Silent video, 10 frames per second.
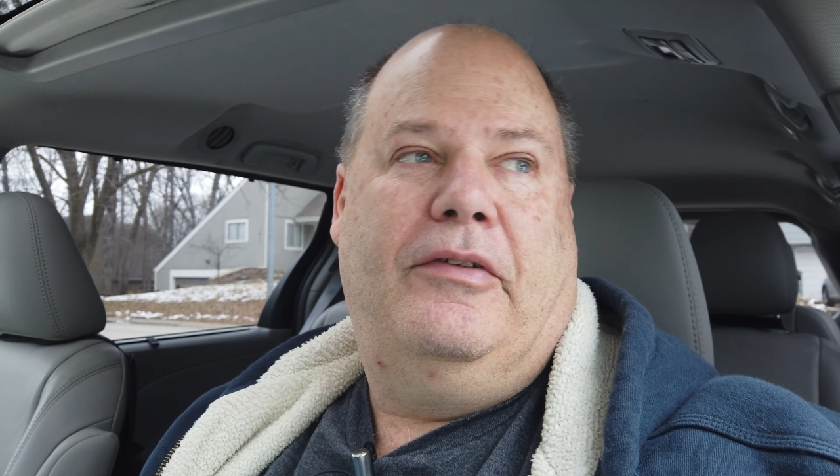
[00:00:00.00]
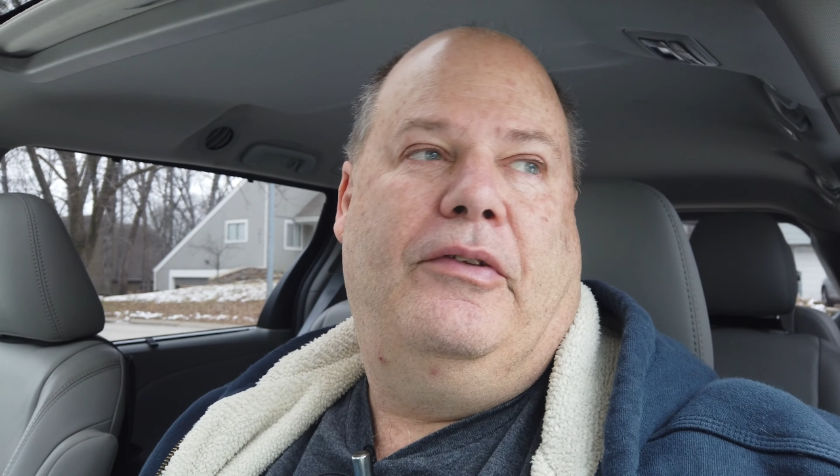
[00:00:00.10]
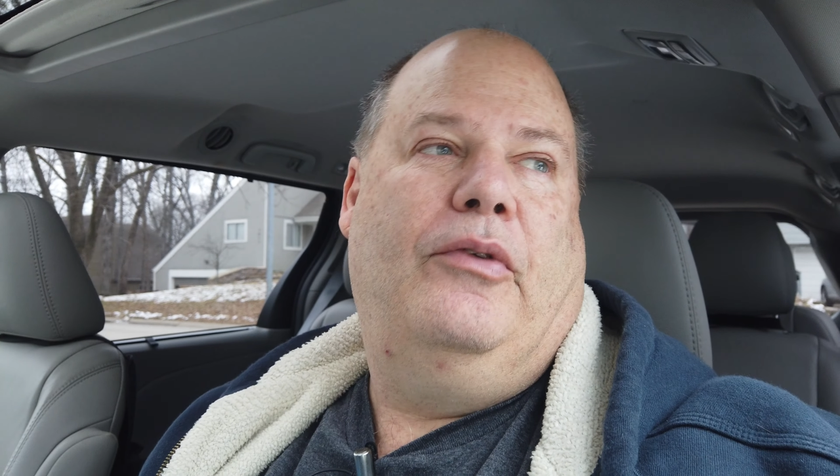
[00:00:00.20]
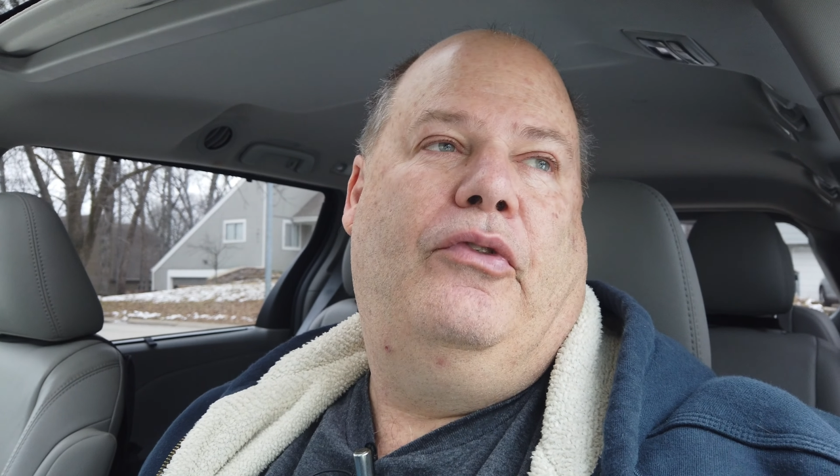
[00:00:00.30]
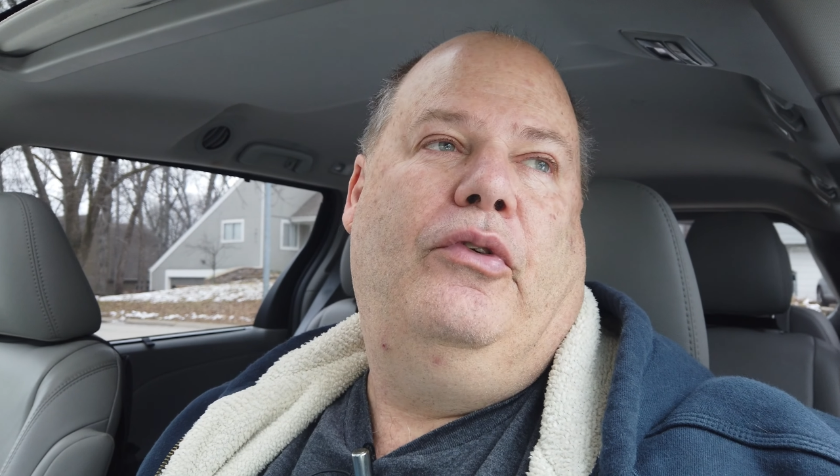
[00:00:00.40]
And
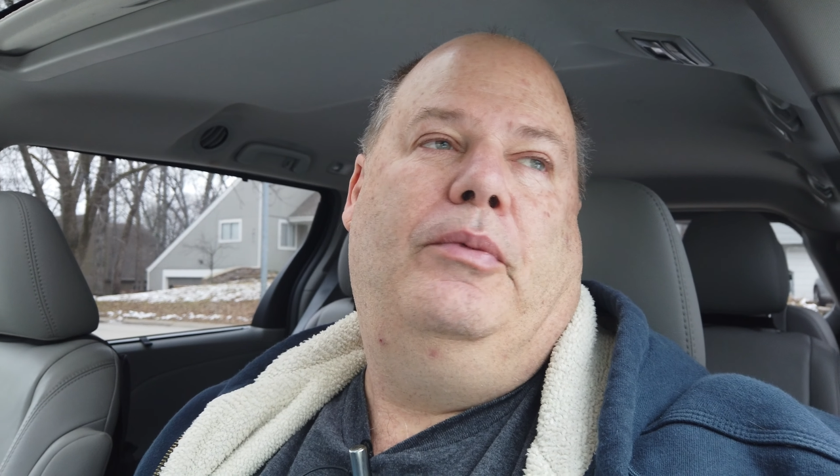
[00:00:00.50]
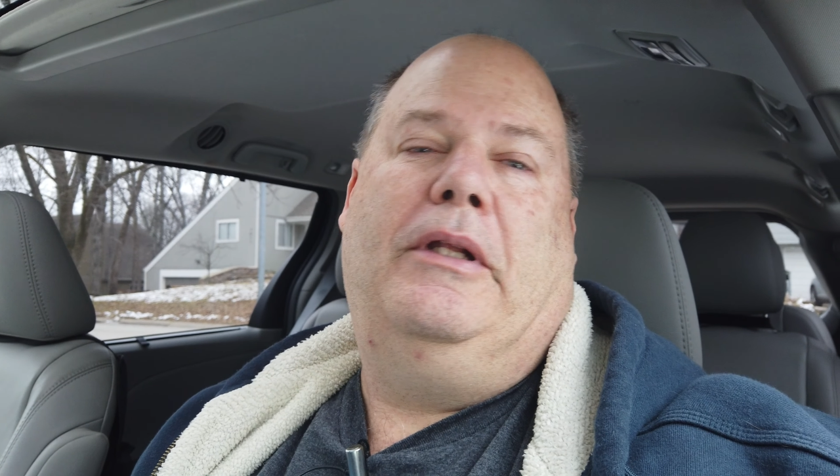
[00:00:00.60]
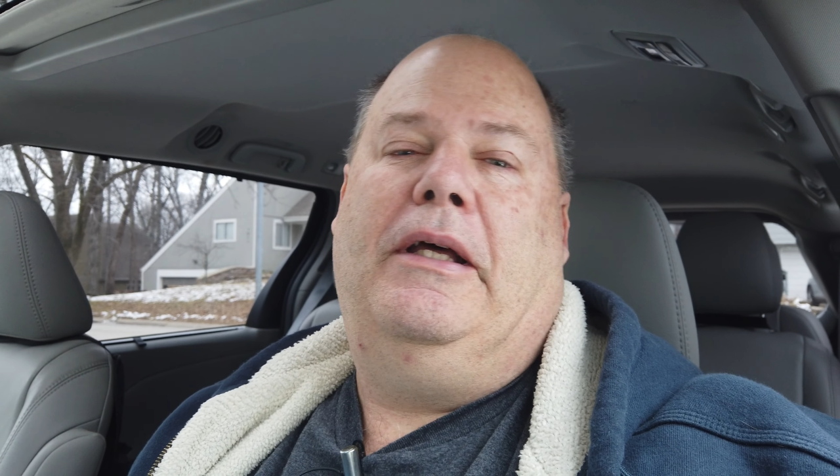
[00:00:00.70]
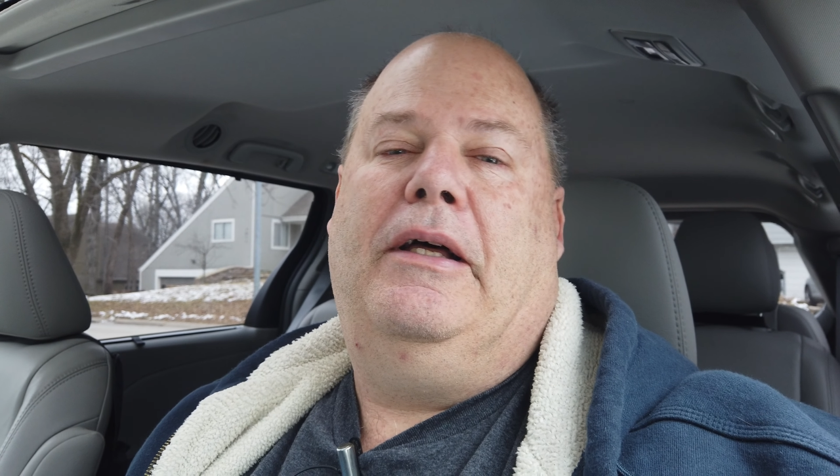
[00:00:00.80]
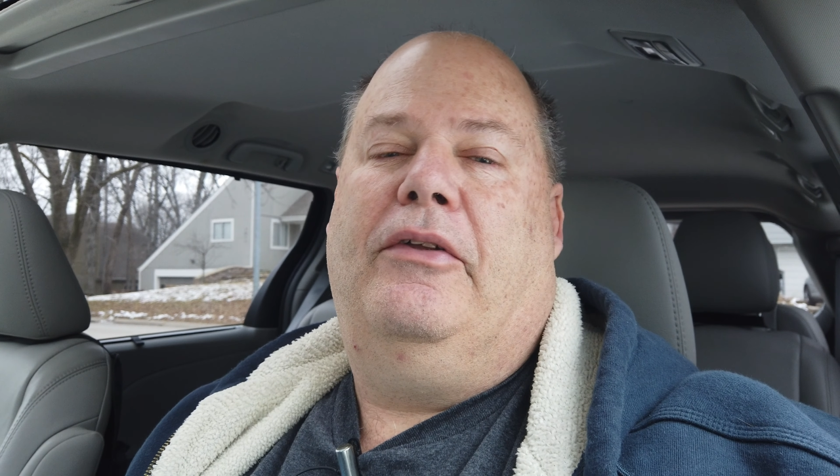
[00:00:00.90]
there's no
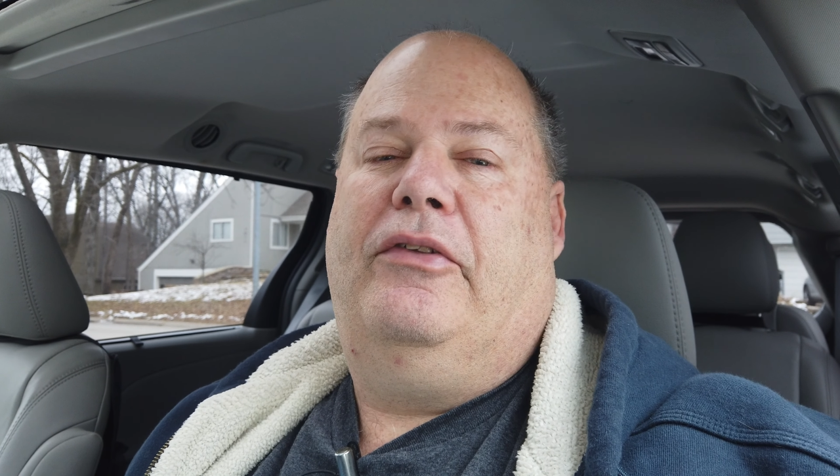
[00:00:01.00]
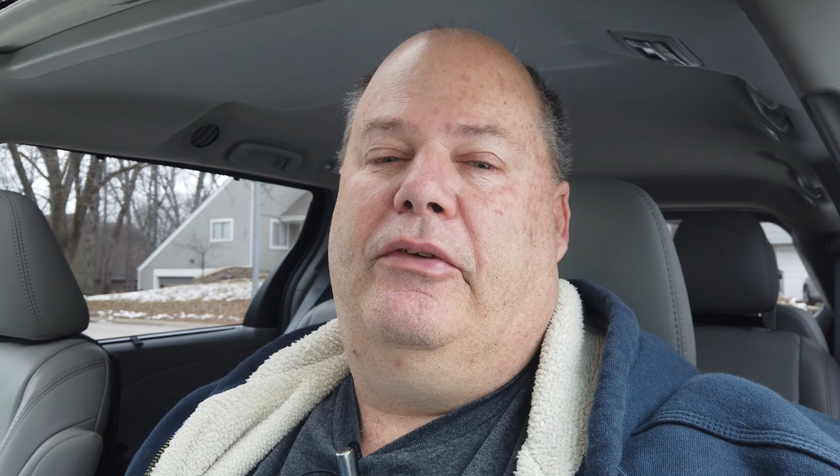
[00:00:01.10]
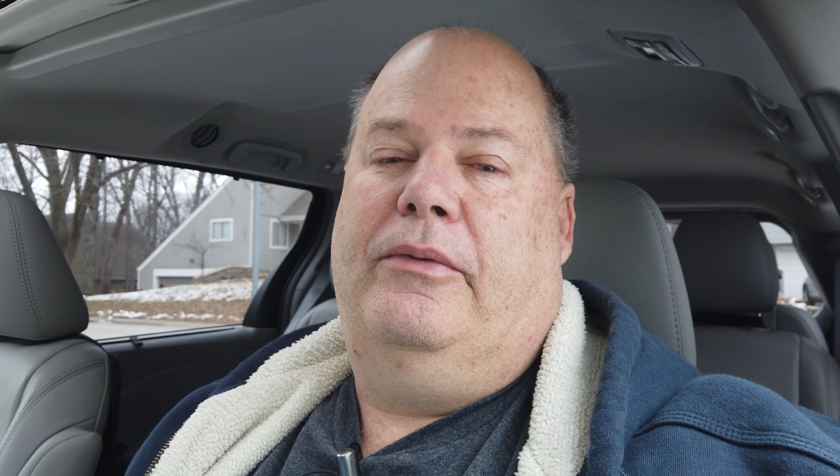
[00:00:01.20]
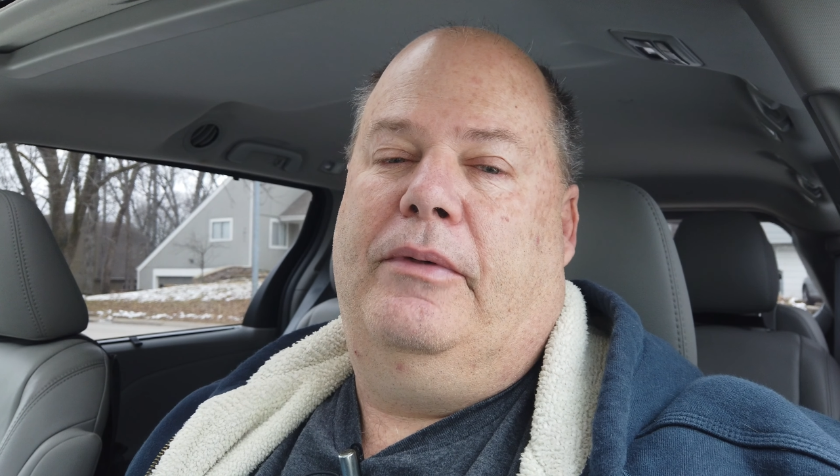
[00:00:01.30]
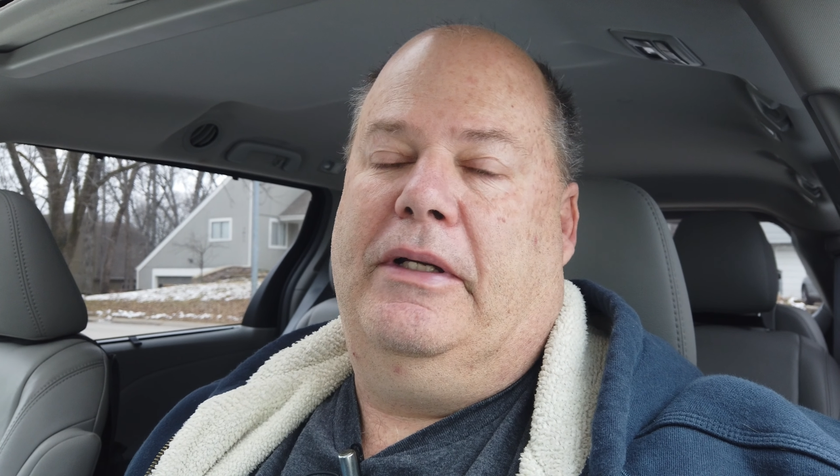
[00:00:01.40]
soup in the
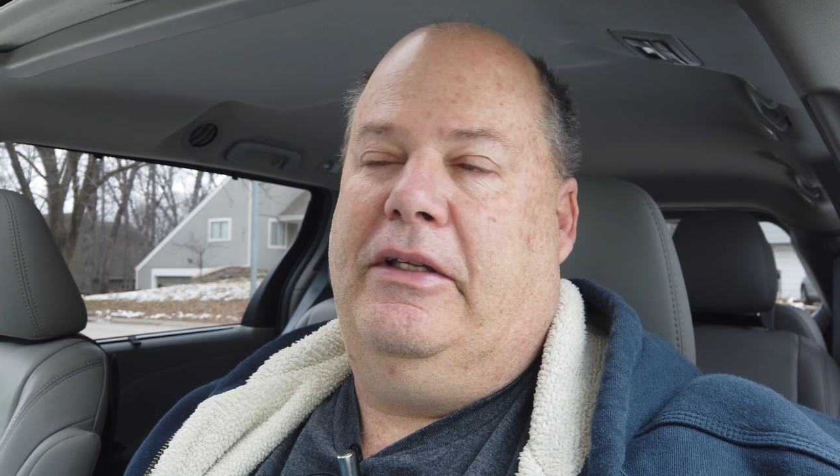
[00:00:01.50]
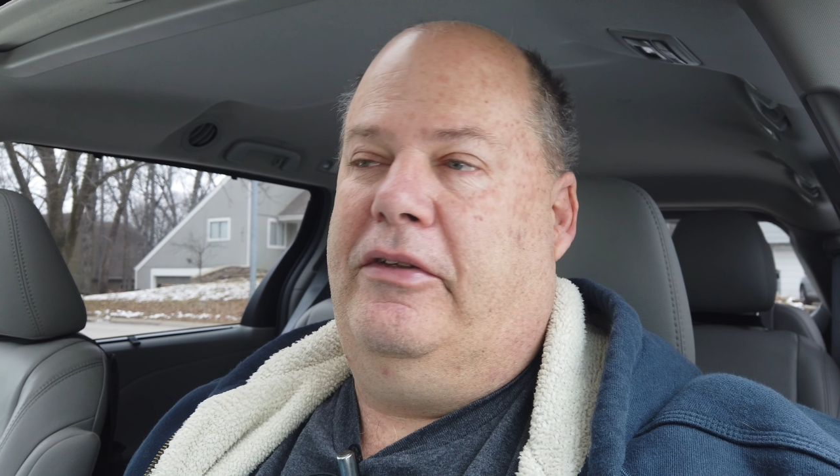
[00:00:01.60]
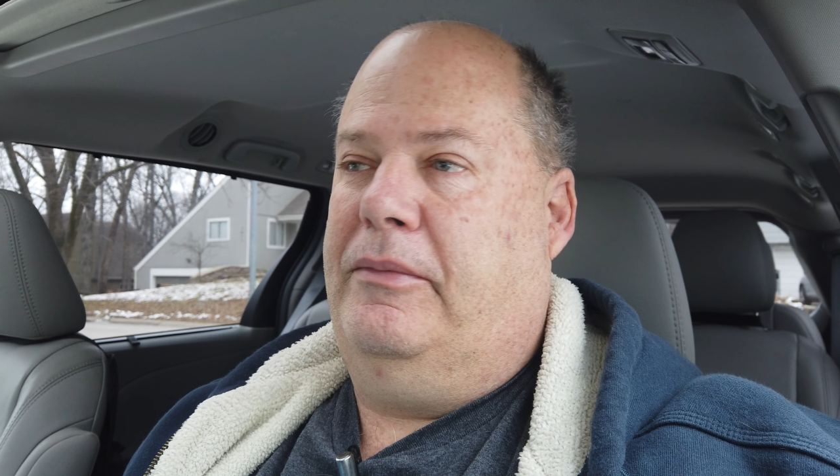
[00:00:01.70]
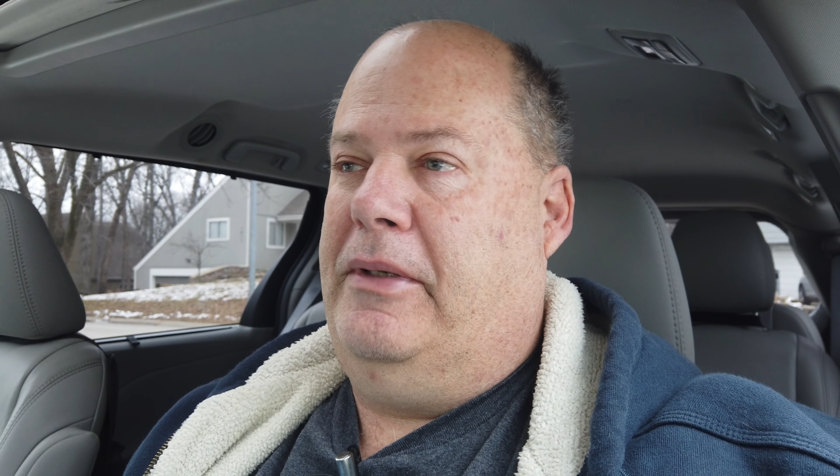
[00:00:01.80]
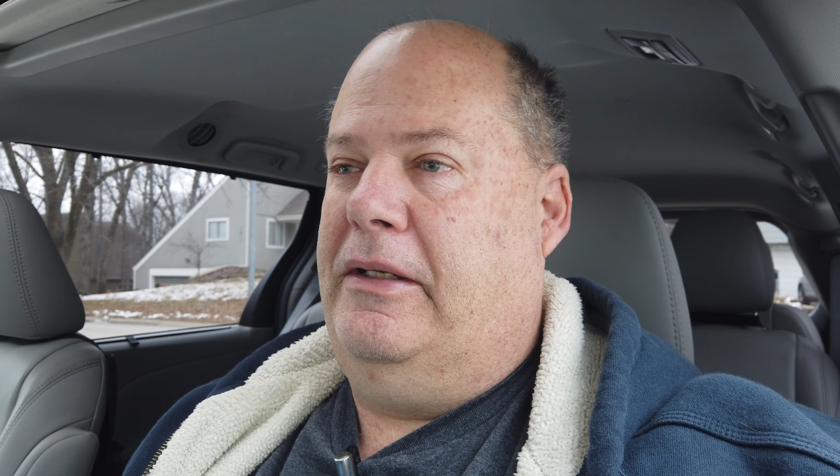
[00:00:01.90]
house, so I
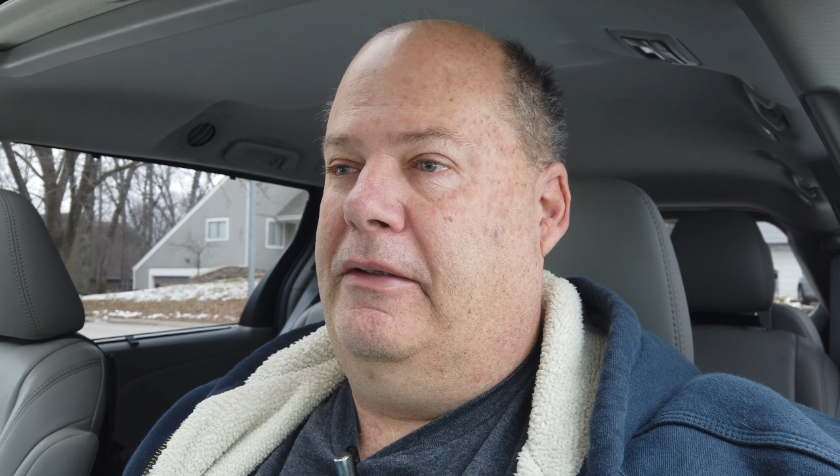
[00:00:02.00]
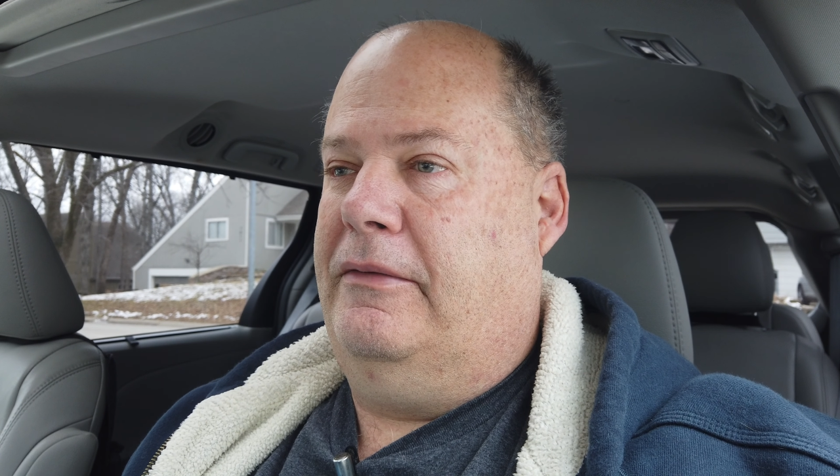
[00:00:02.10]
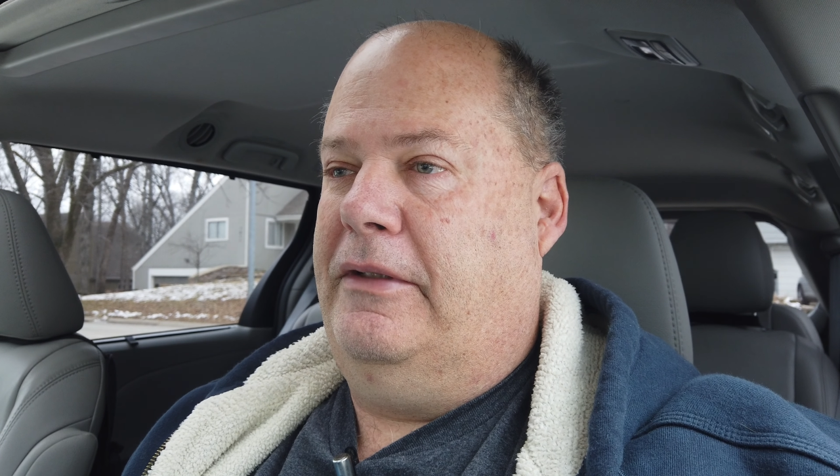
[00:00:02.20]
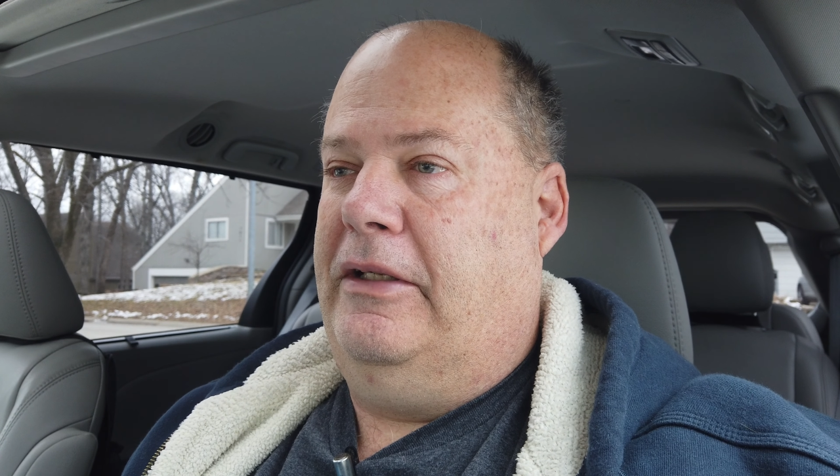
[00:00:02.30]
guess I might